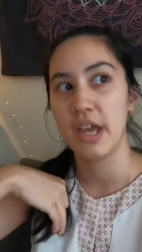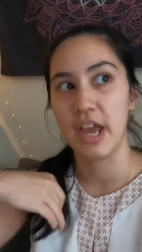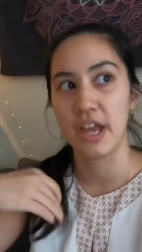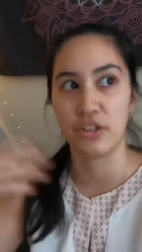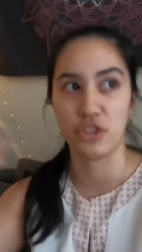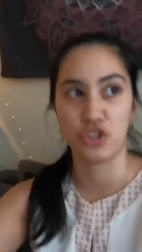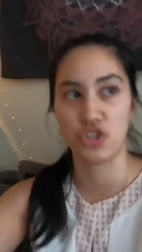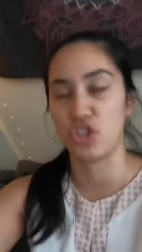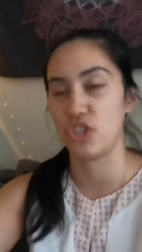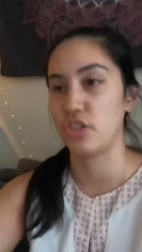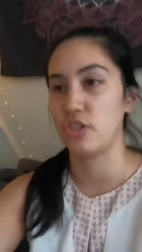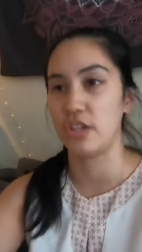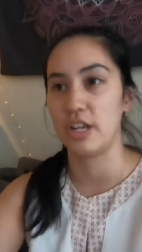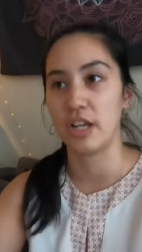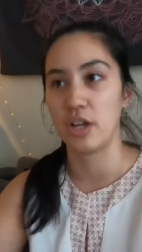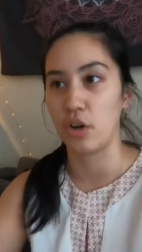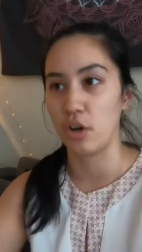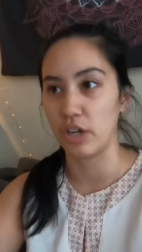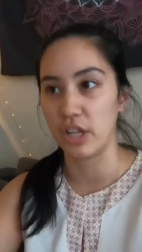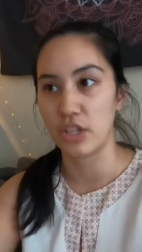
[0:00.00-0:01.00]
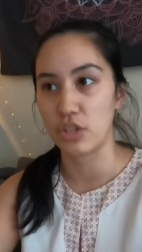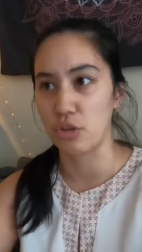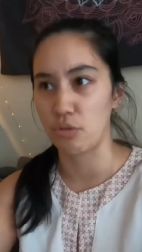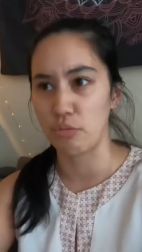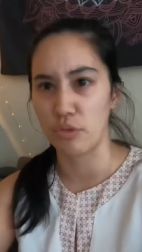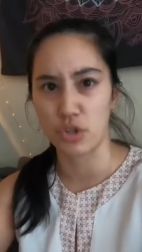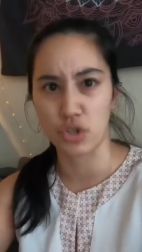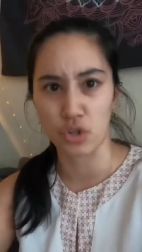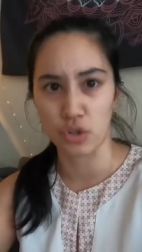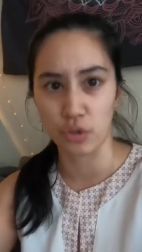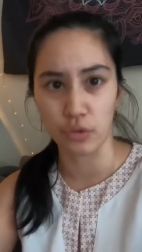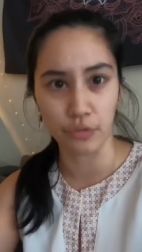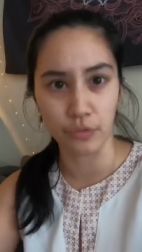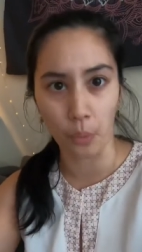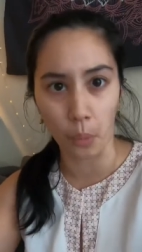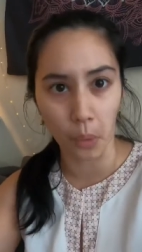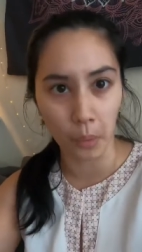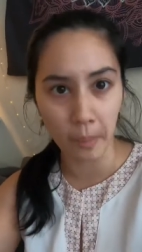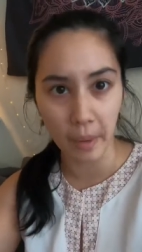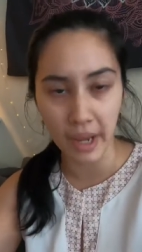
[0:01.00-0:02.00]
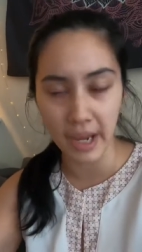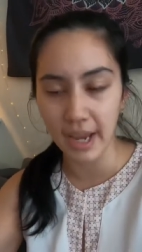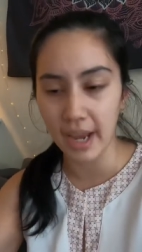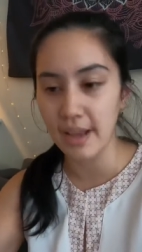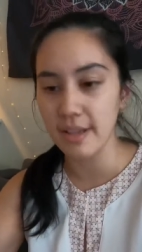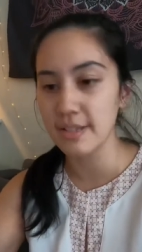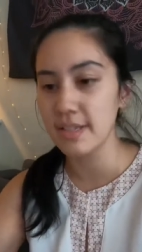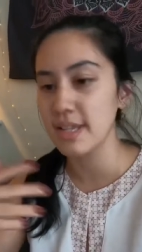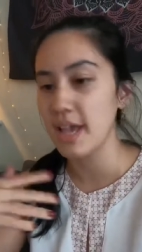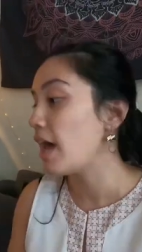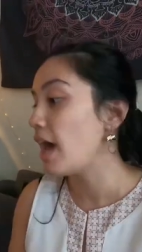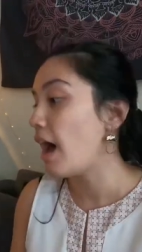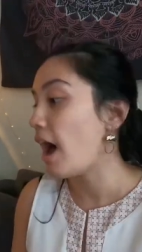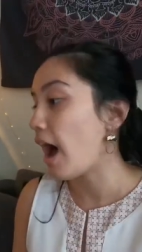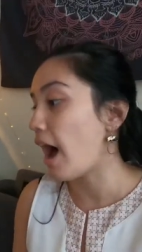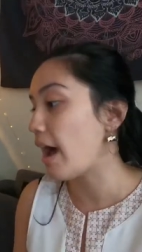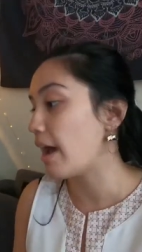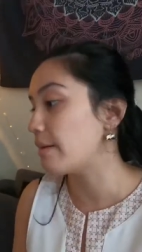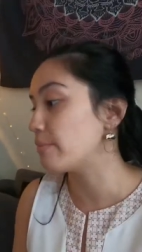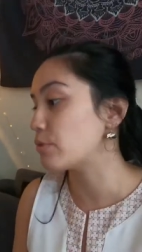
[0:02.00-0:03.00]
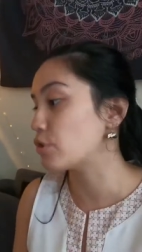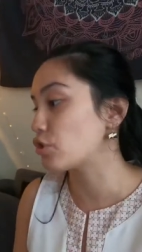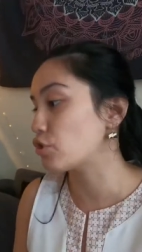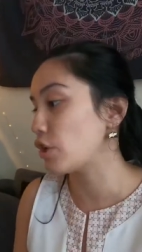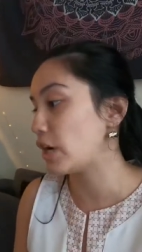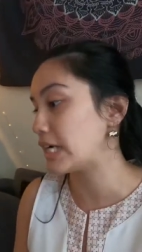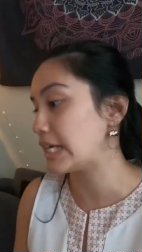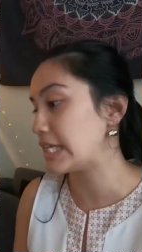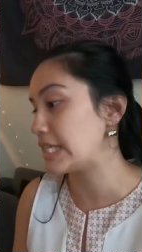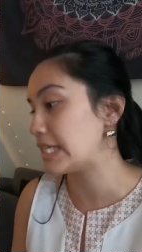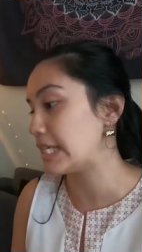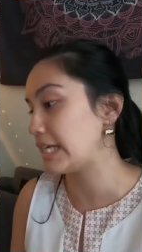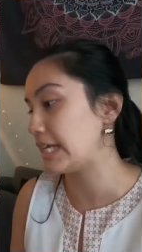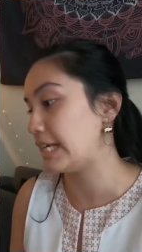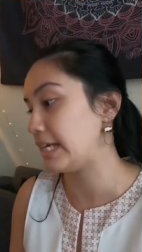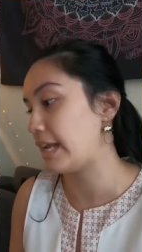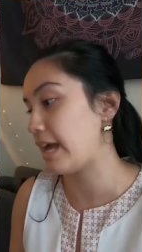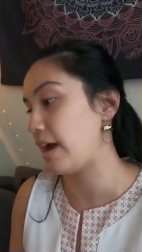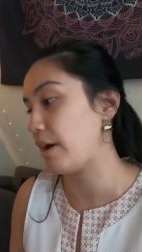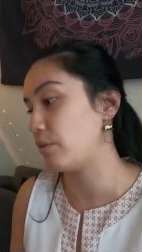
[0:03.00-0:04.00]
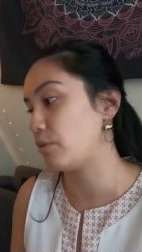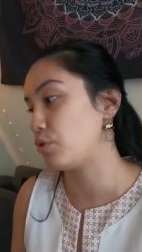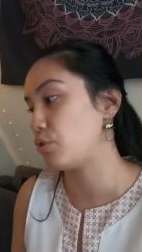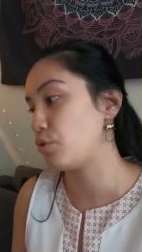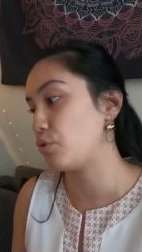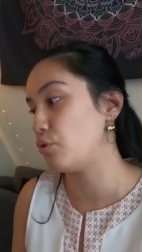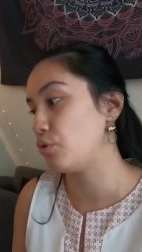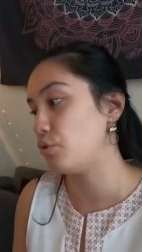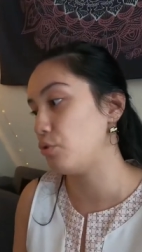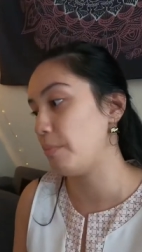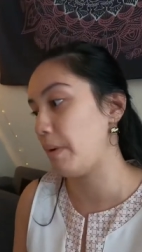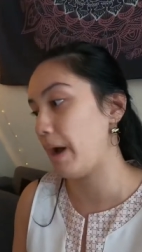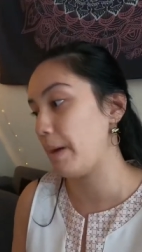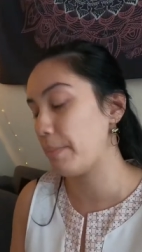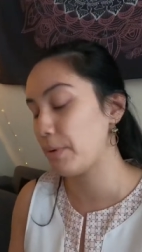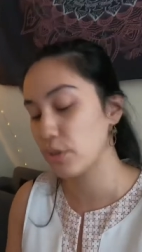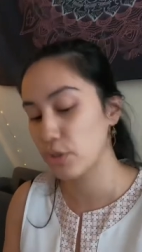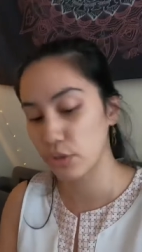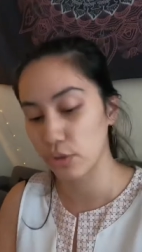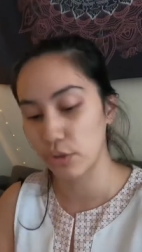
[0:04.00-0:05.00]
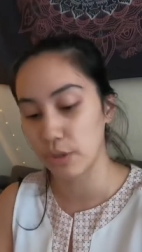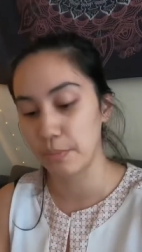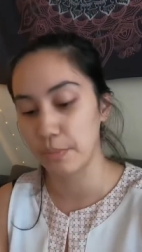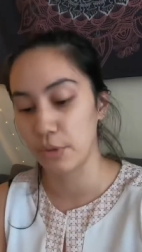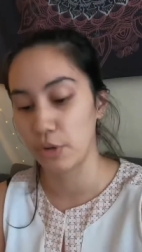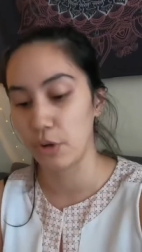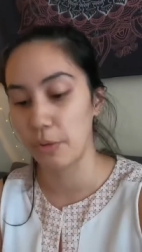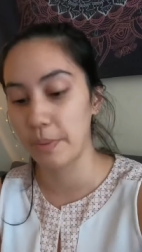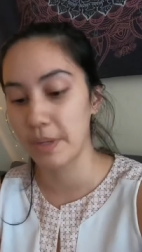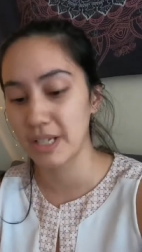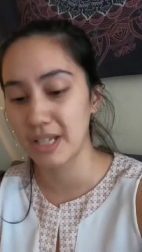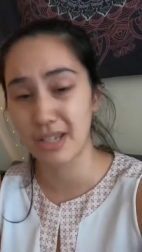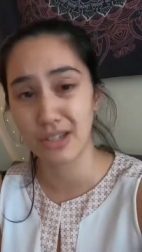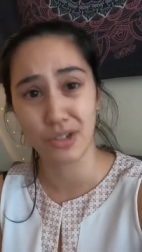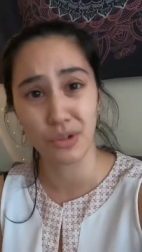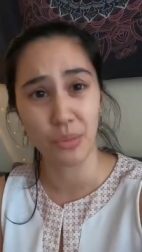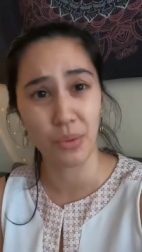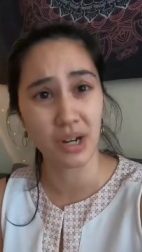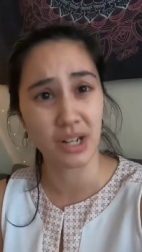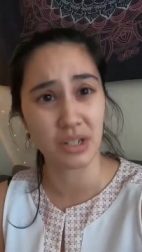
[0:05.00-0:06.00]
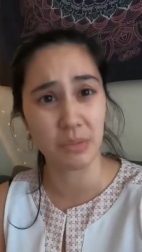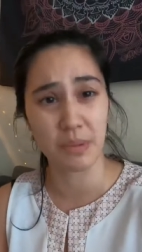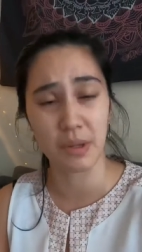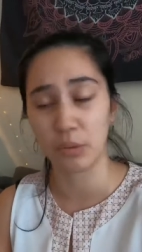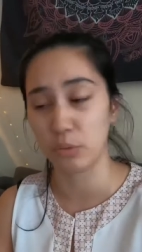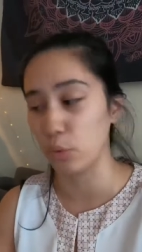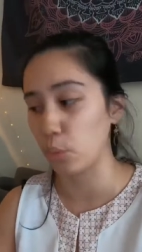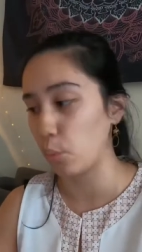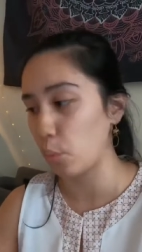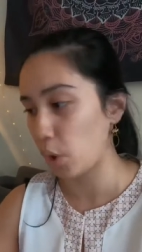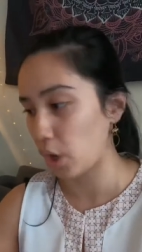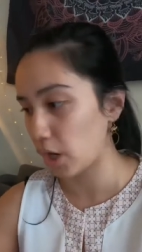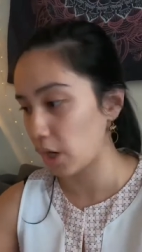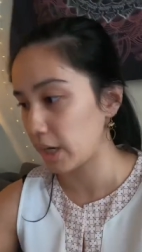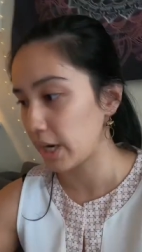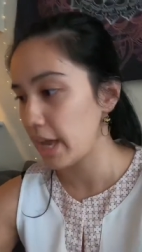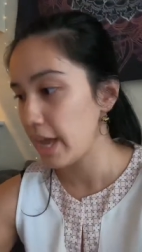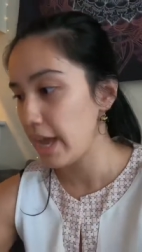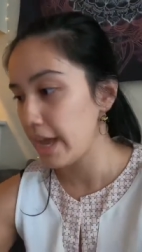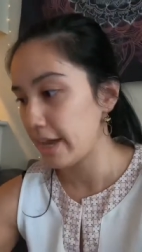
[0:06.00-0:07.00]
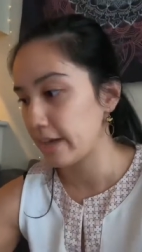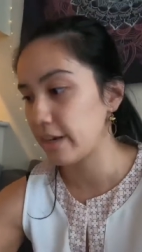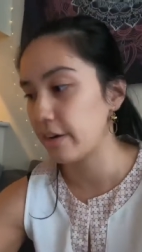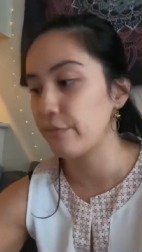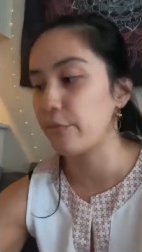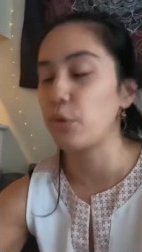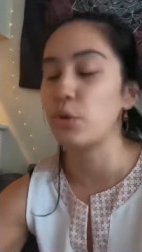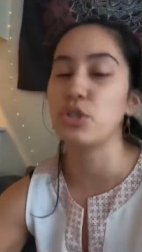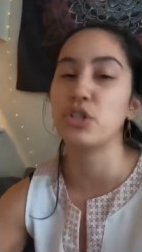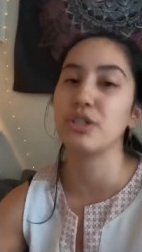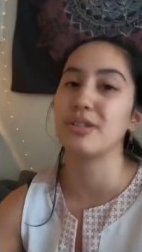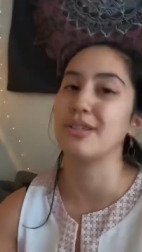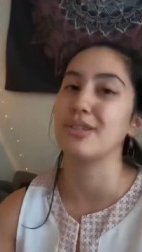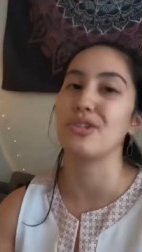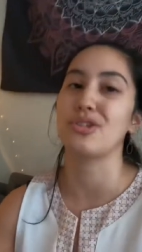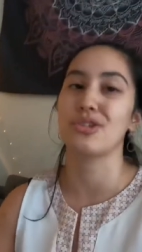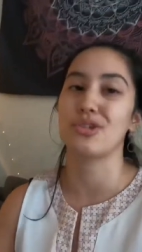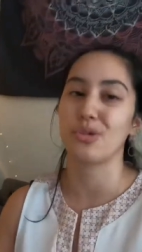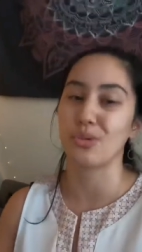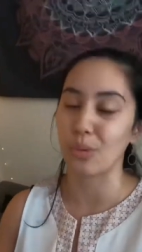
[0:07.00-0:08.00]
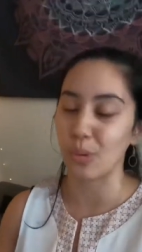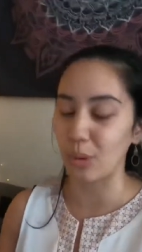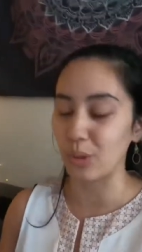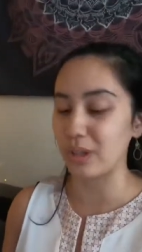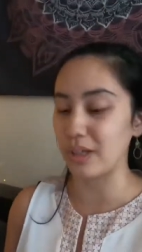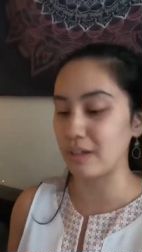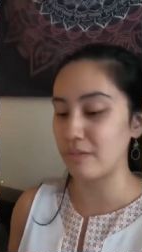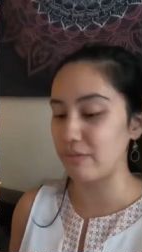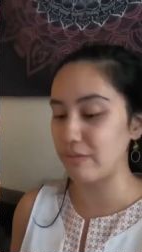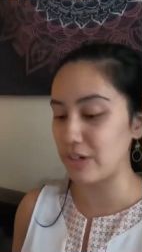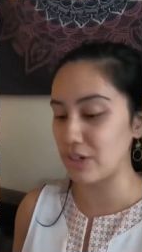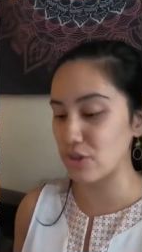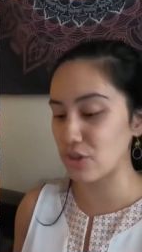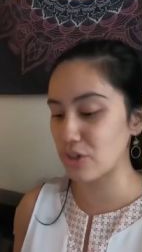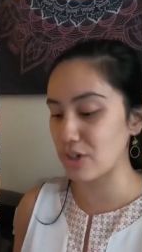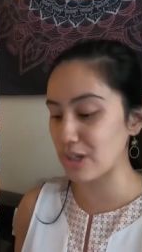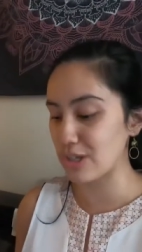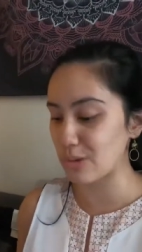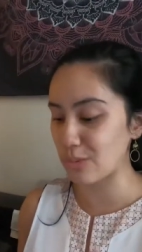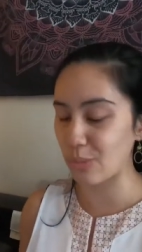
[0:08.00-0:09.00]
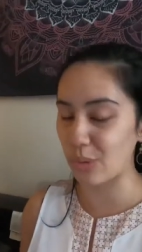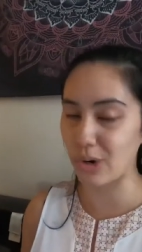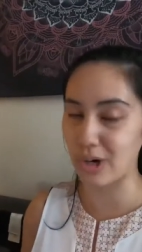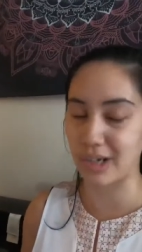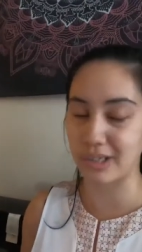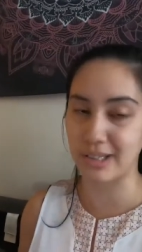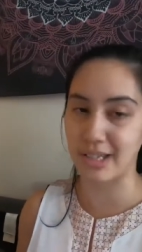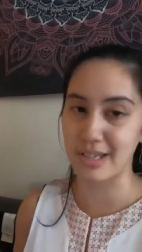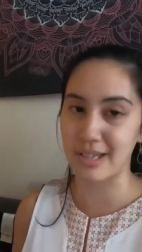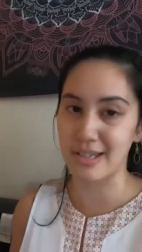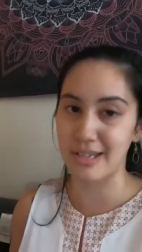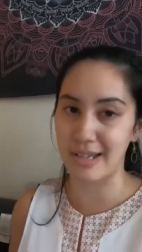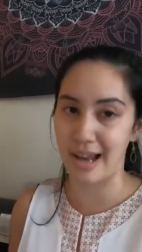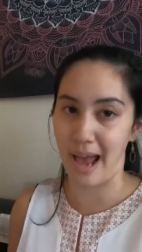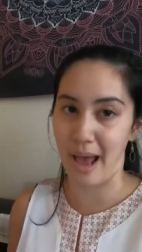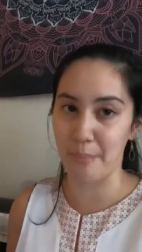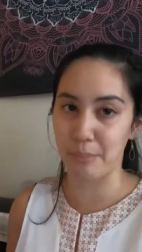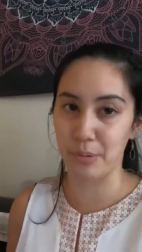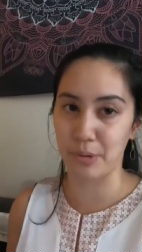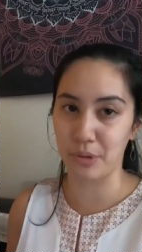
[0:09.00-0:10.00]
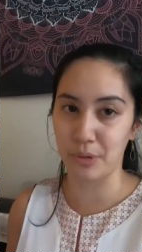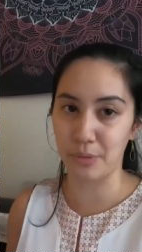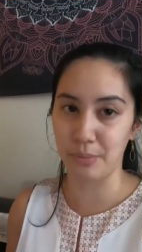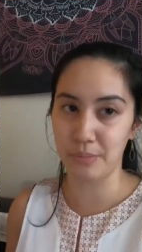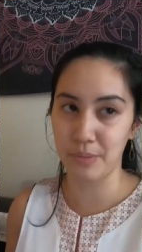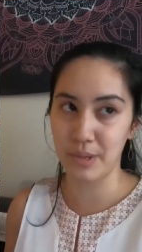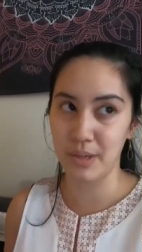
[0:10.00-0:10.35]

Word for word: it's just sitting on its original form, I guess. I am just trying to sync it now to my personal computer because I still want it to be able to work. And unfortunately, the scrolling feature doesn't work unless it's an Apple